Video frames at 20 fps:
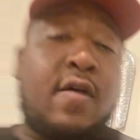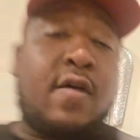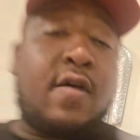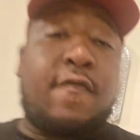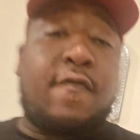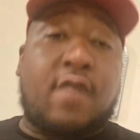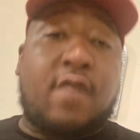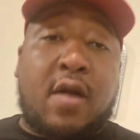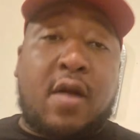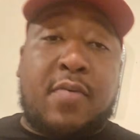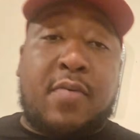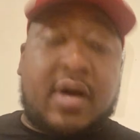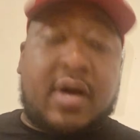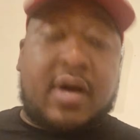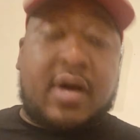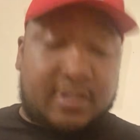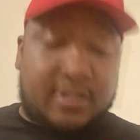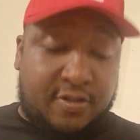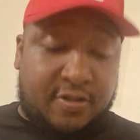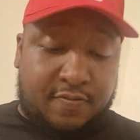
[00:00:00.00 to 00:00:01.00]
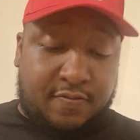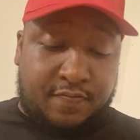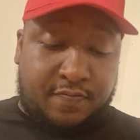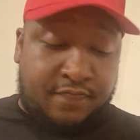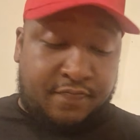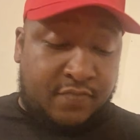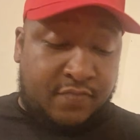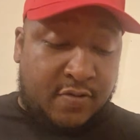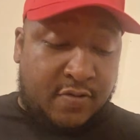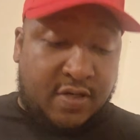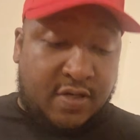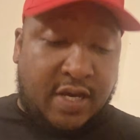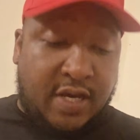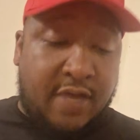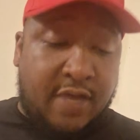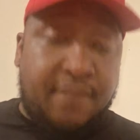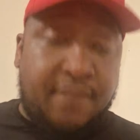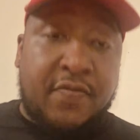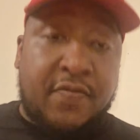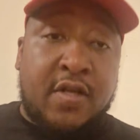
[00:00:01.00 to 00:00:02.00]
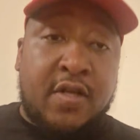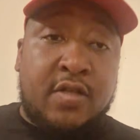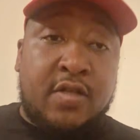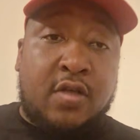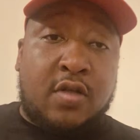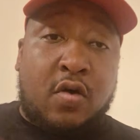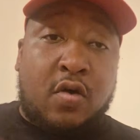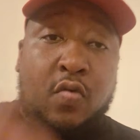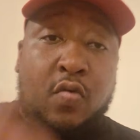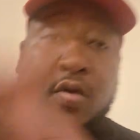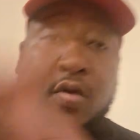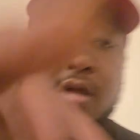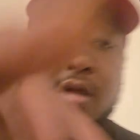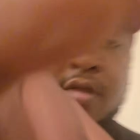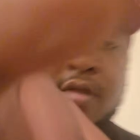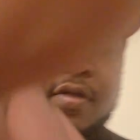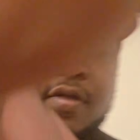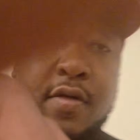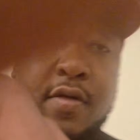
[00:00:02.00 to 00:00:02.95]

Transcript: for our pasta. Okay. So with